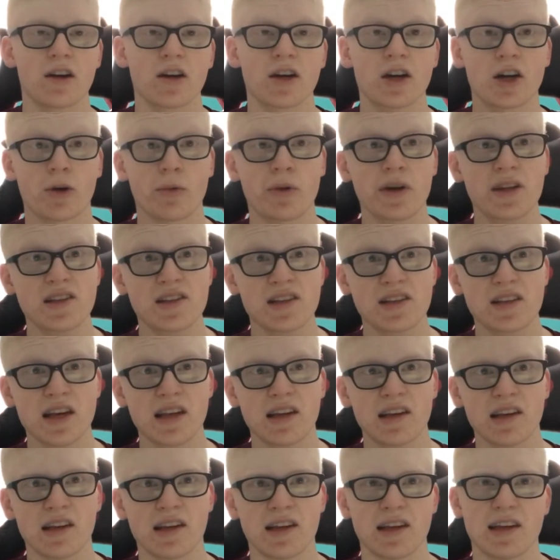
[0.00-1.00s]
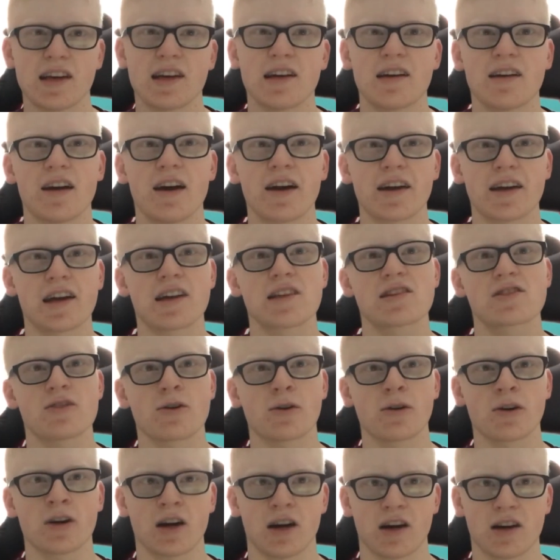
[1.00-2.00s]
coincidentally against
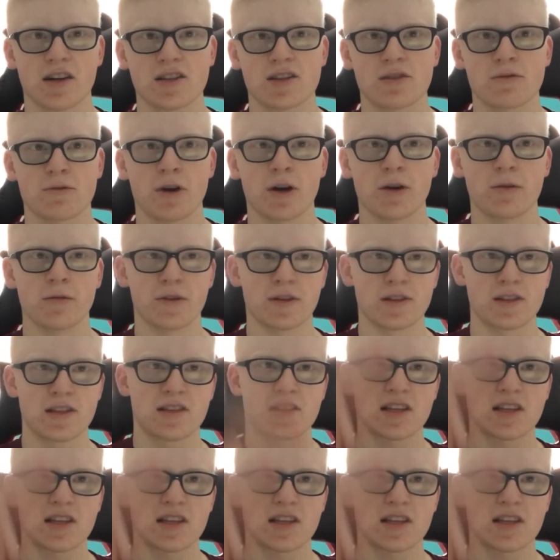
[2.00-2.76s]
Doncaster Rovers.